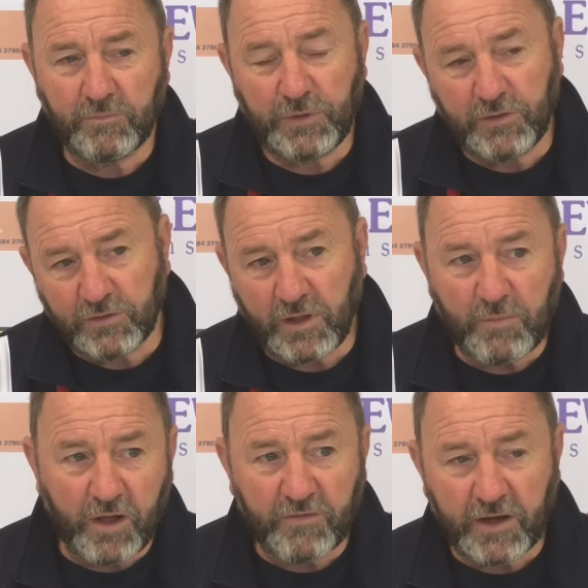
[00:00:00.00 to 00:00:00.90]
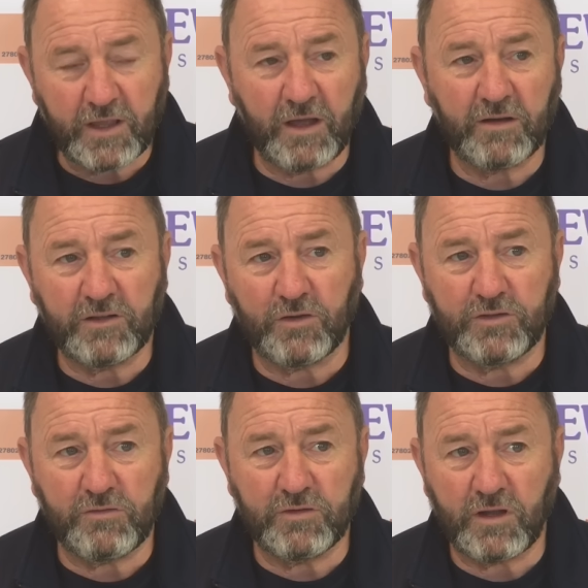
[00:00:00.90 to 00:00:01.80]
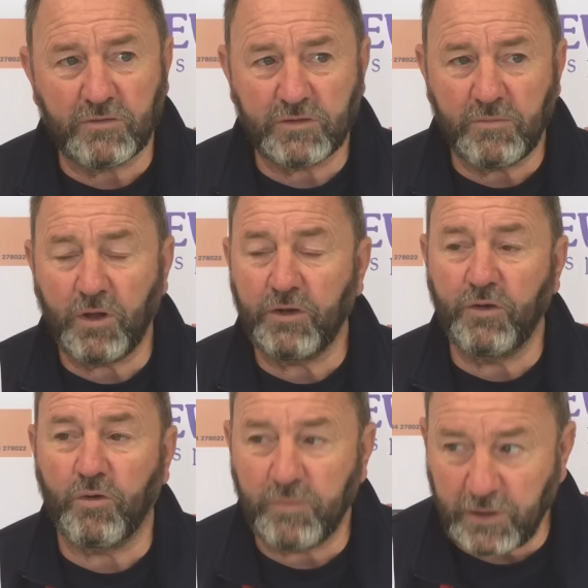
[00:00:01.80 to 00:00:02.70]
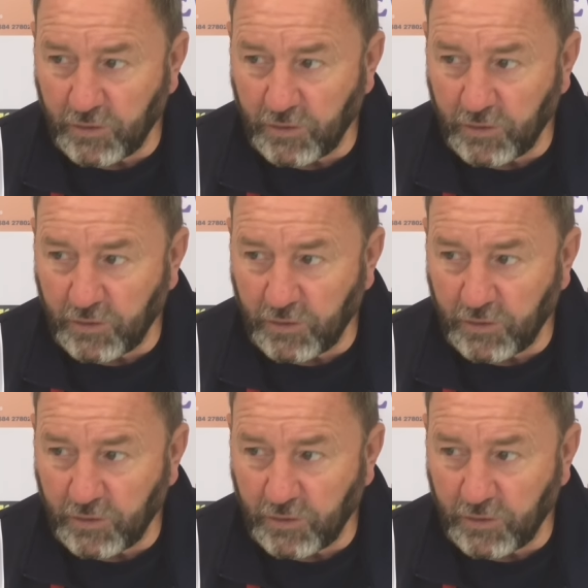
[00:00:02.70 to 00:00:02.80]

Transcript: because they might have had a couple of dodgy results, they might not be